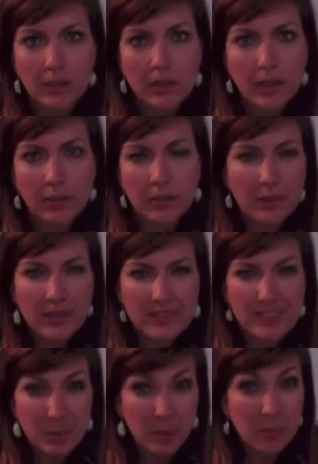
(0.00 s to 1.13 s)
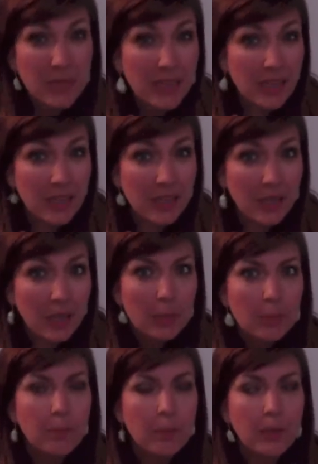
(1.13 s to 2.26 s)
I don't know what that says about me,
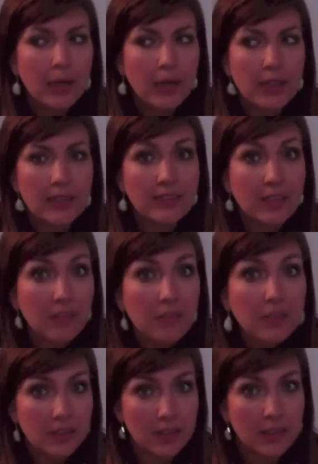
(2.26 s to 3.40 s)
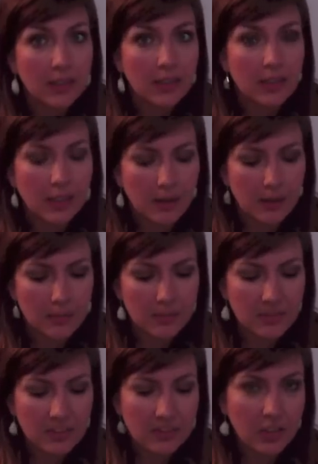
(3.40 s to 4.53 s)
but it definitely
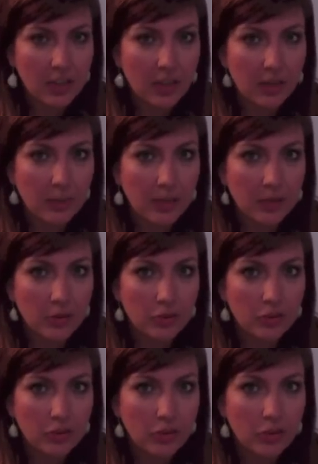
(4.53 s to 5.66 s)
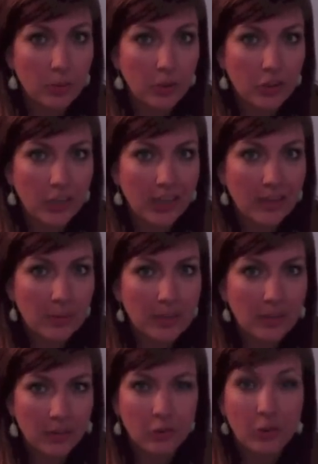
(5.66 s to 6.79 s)
says a lot about the book and the main
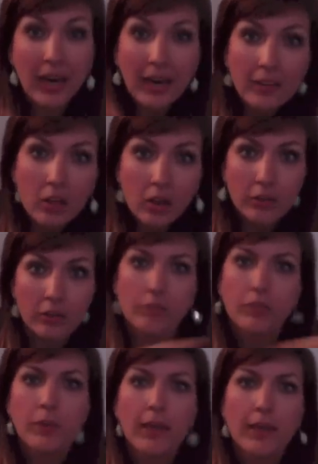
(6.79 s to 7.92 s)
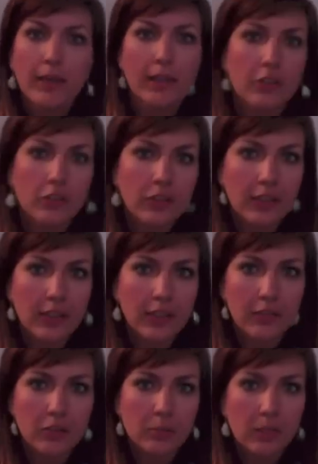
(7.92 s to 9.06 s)
character and the author for writing a character that I love
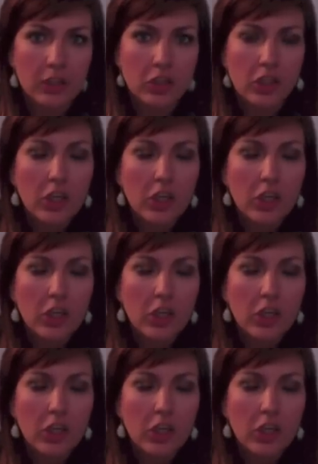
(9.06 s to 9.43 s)
so much.